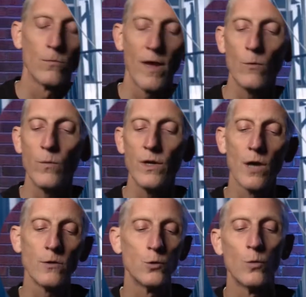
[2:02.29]
right, we
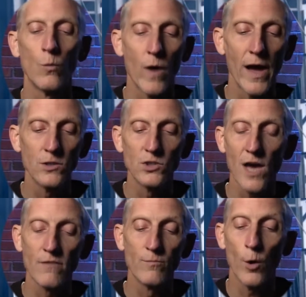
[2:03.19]
cut to a wide
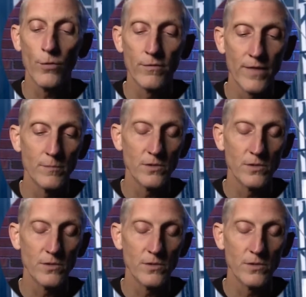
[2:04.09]
shot of both of them